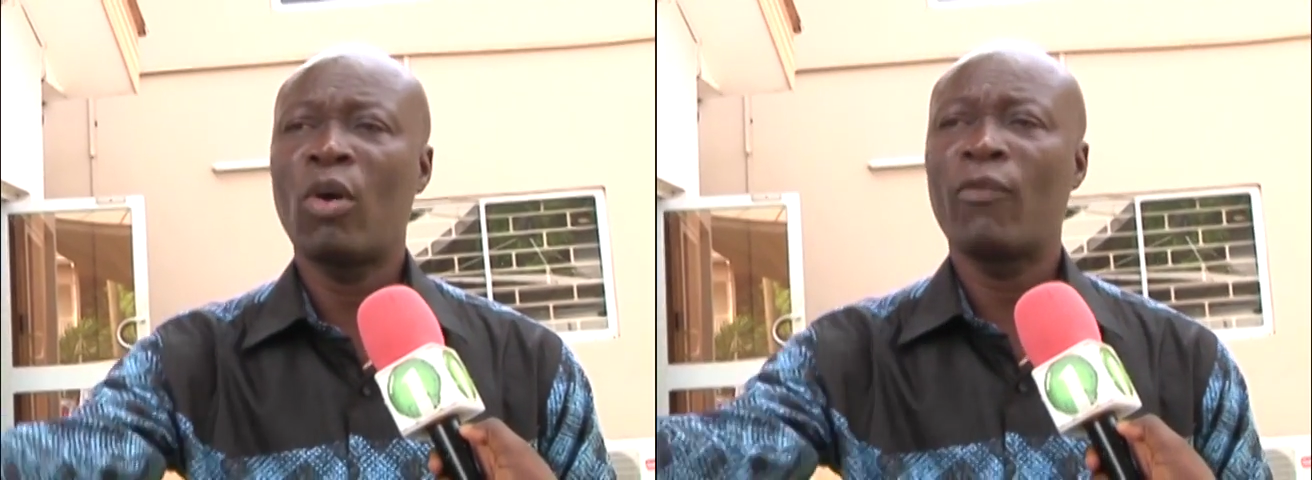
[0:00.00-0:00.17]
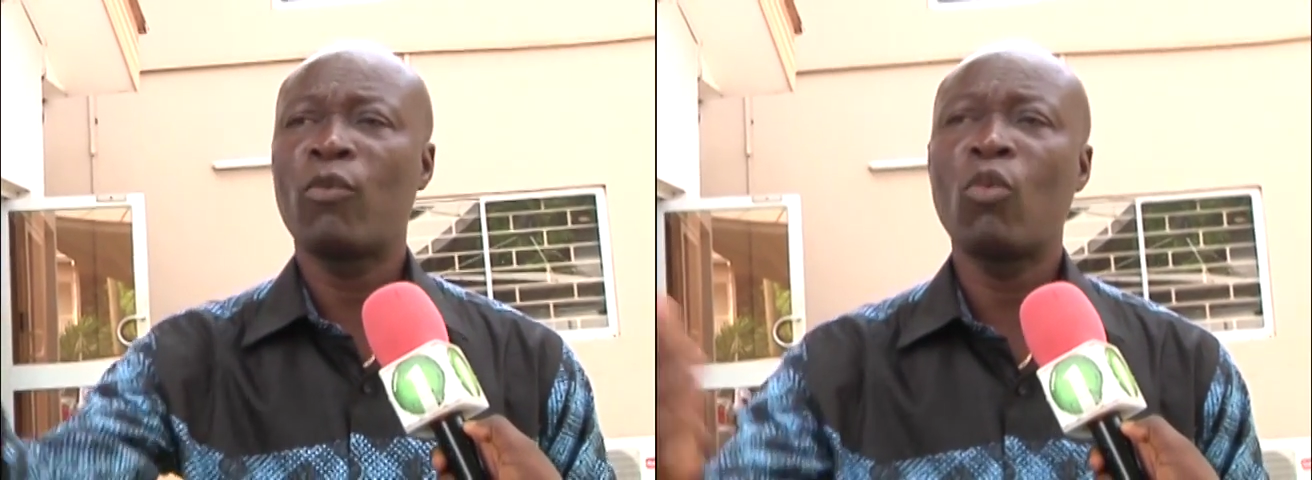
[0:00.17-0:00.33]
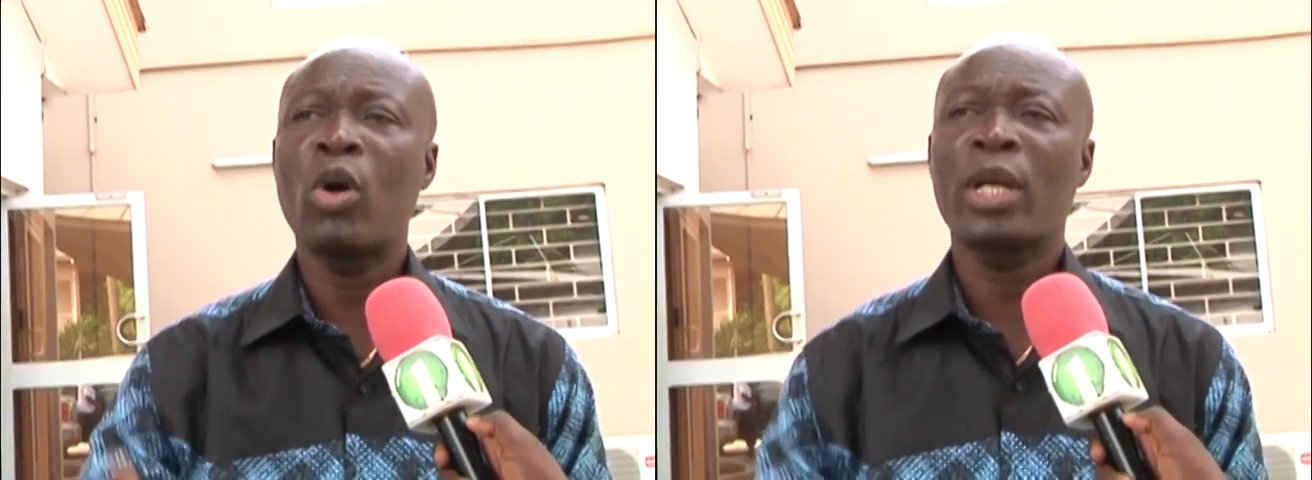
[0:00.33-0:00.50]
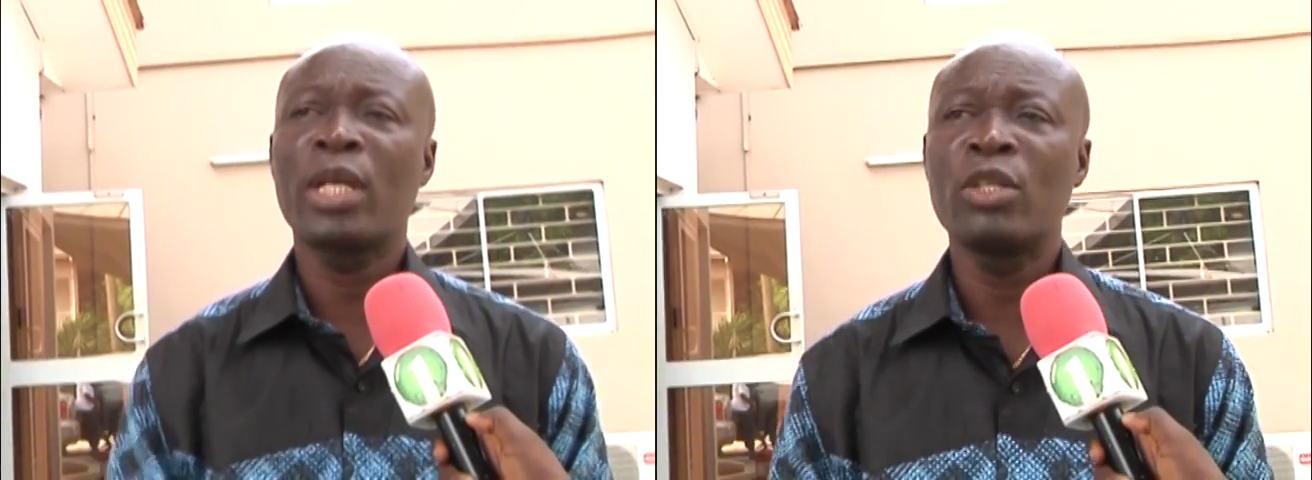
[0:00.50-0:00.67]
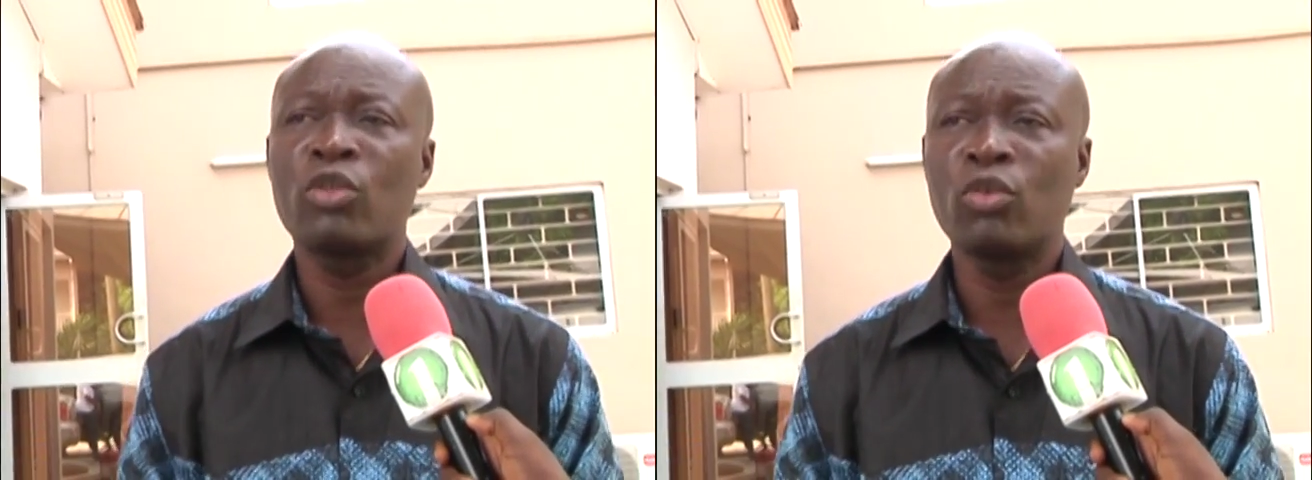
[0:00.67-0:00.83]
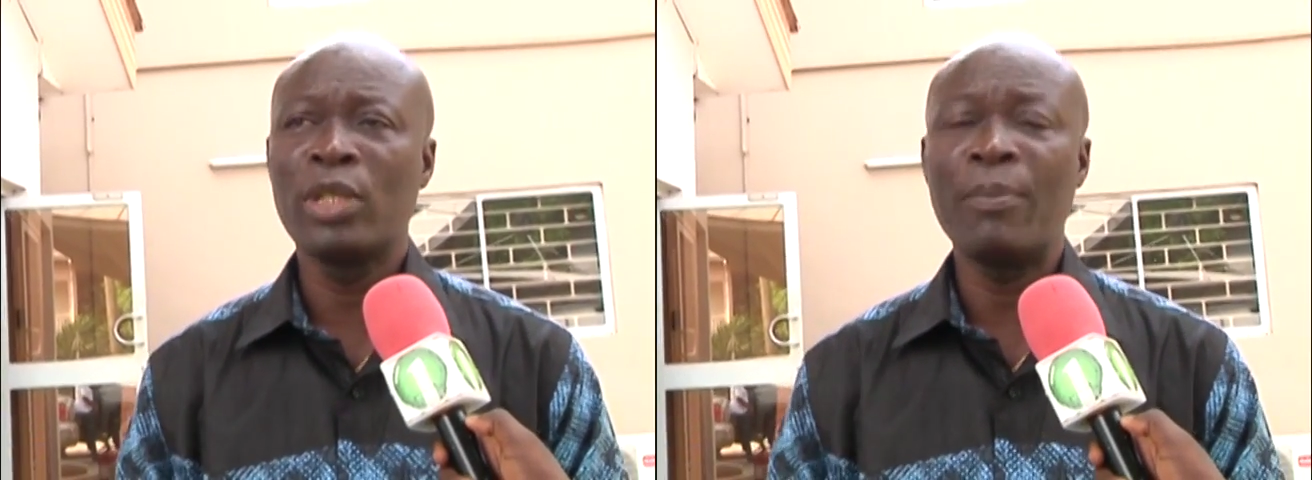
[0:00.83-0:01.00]
of walking
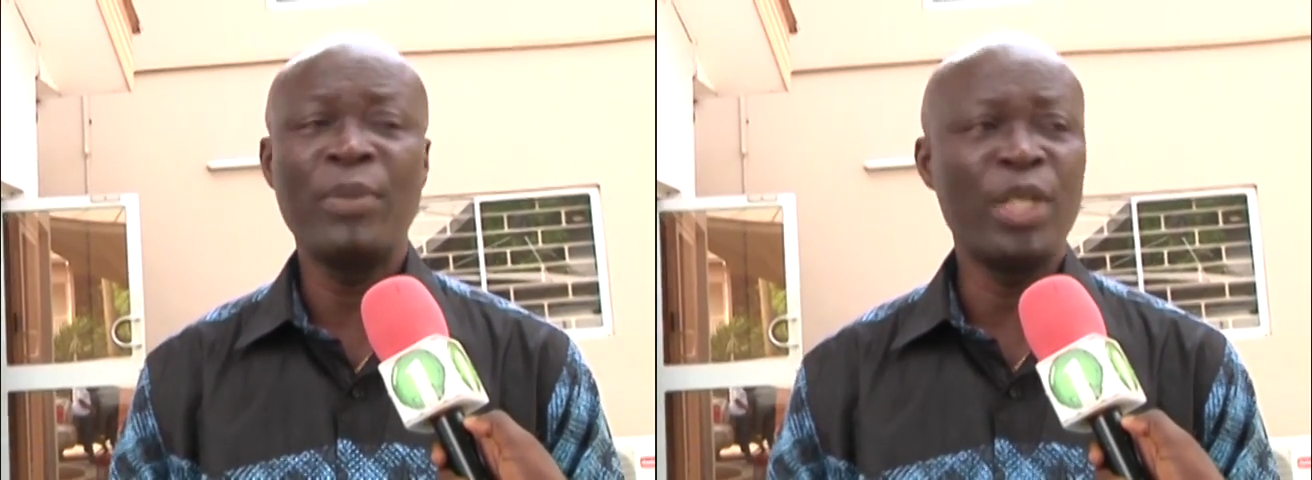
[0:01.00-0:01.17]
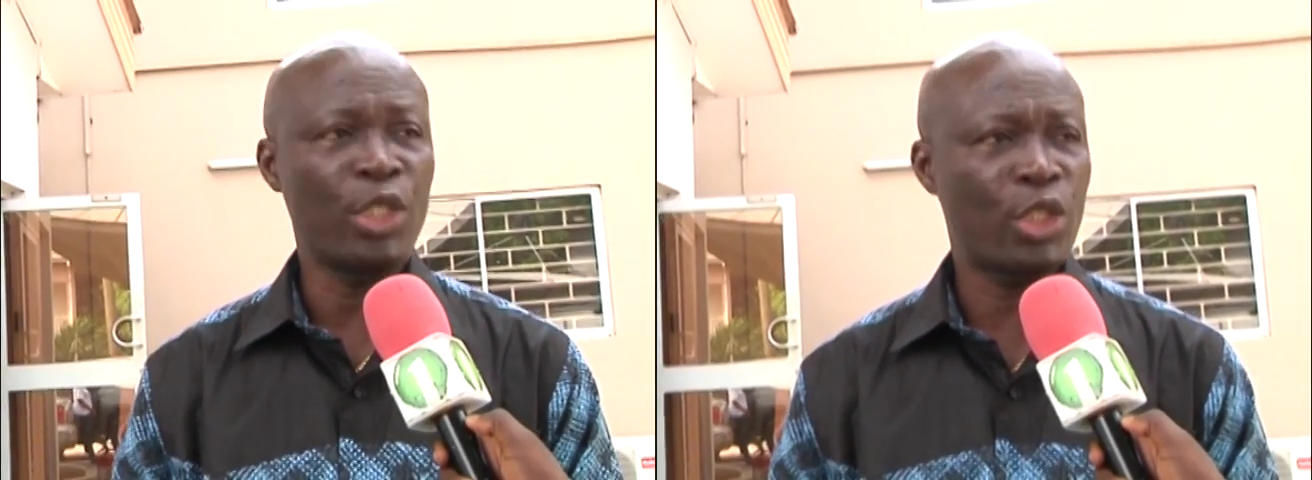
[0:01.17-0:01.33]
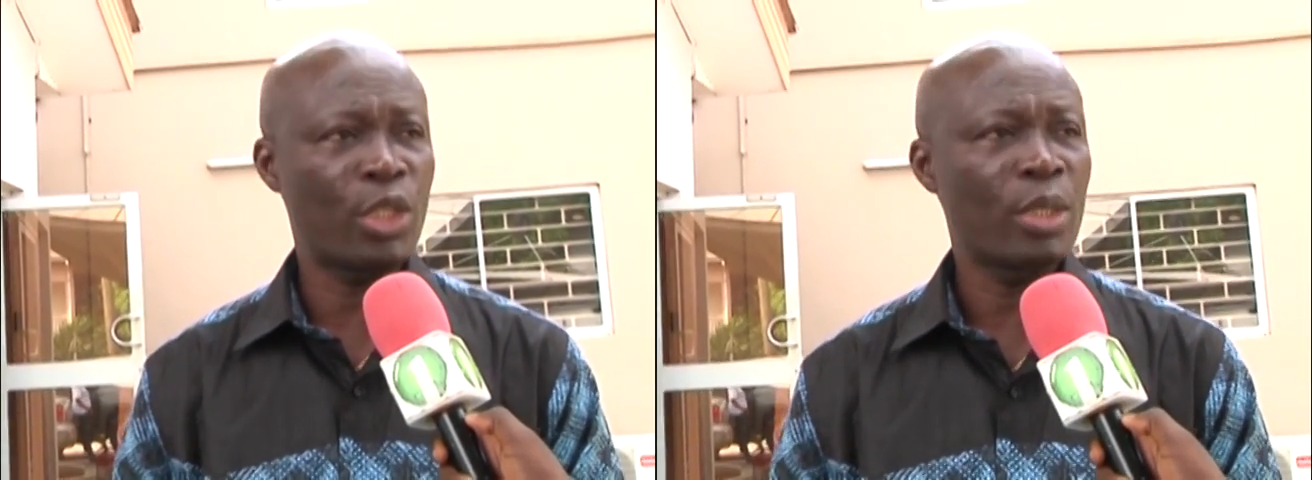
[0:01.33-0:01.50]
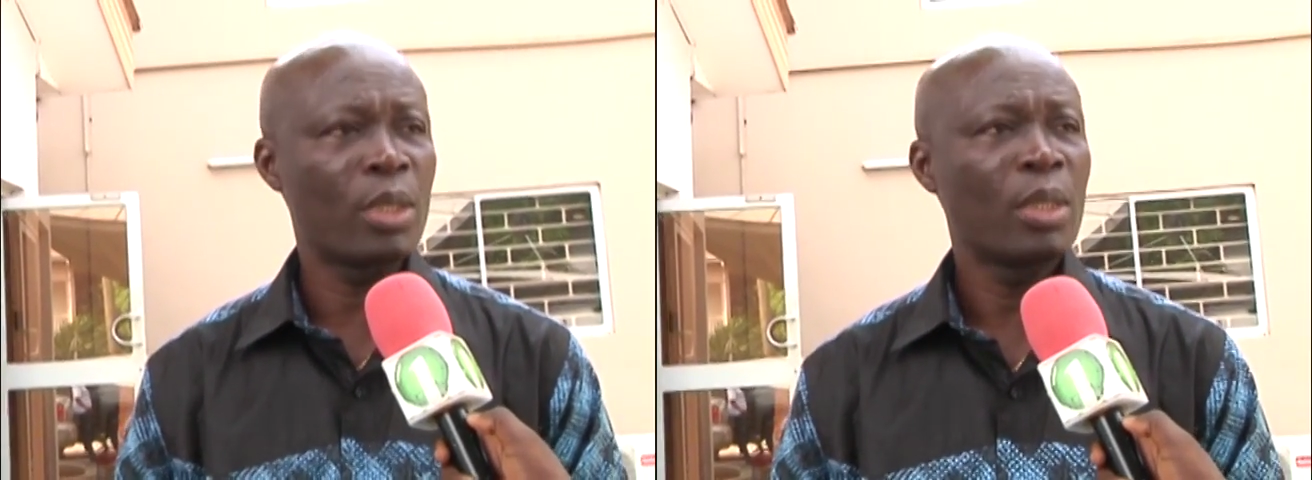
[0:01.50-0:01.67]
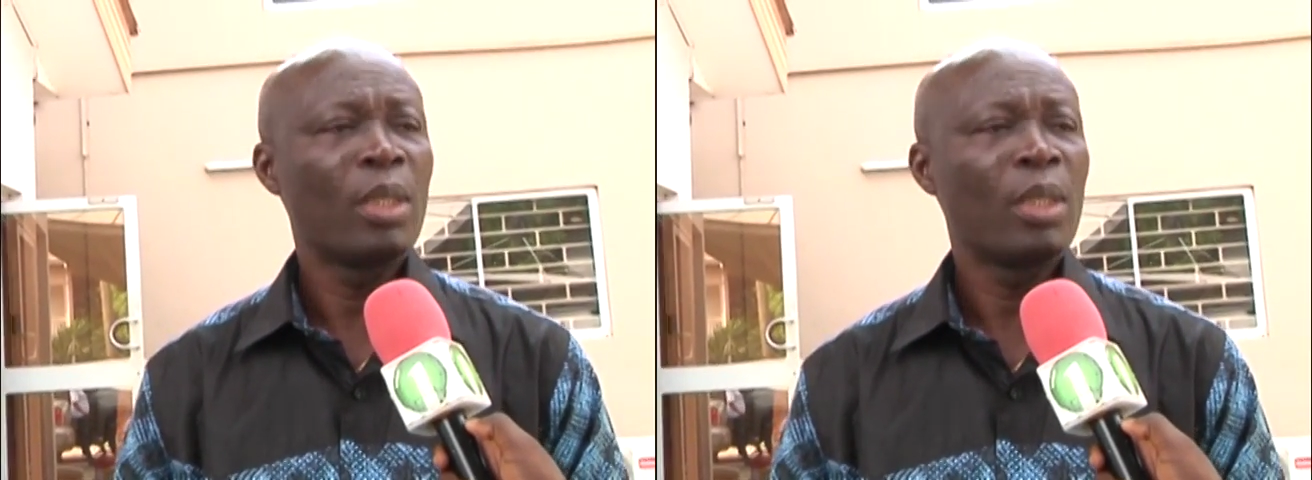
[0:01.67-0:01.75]
to the beach.